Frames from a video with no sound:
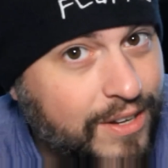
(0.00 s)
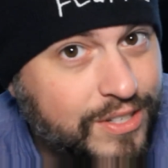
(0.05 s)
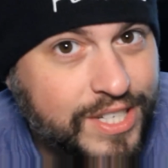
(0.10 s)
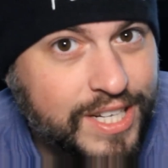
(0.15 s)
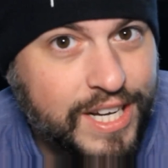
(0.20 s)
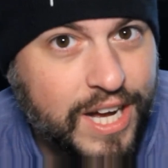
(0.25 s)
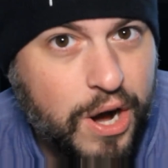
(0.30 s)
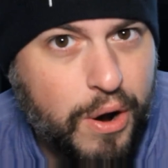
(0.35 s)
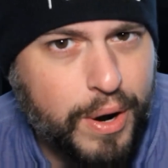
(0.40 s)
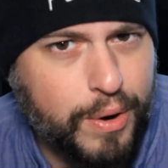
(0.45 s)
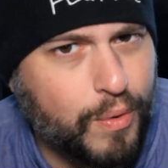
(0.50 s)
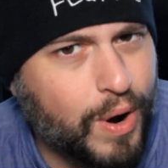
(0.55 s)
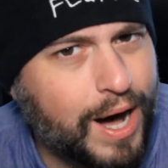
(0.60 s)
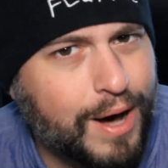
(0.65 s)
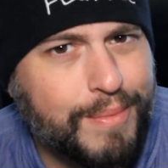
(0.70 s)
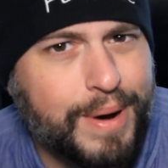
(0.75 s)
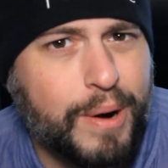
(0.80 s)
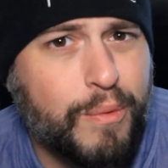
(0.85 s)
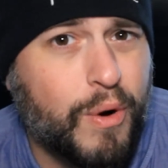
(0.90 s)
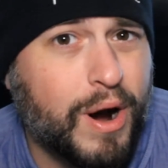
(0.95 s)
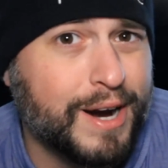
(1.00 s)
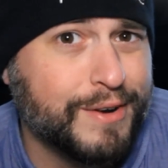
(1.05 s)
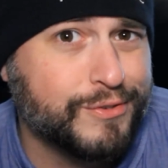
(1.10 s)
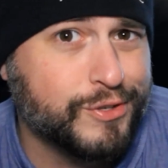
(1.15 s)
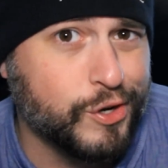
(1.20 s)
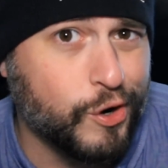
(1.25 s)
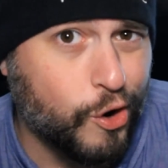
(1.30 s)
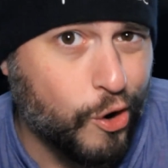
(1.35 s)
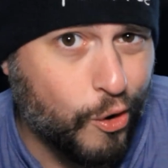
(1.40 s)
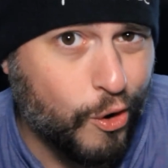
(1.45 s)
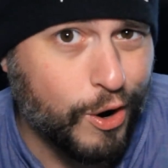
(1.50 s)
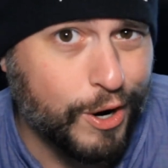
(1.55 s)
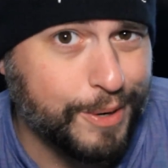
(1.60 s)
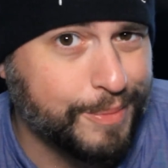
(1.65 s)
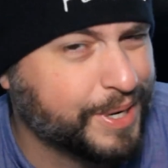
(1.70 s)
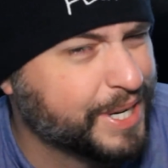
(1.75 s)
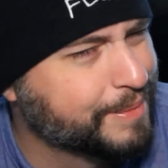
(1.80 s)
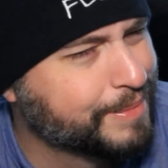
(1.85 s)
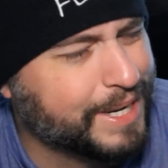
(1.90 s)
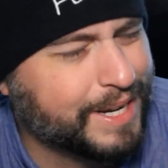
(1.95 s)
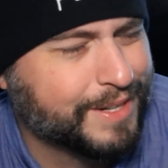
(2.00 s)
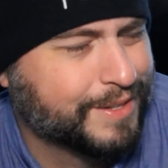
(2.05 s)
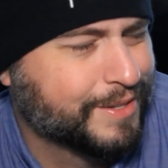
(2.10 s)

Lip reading: How's it going? Well, my wife's a whore, but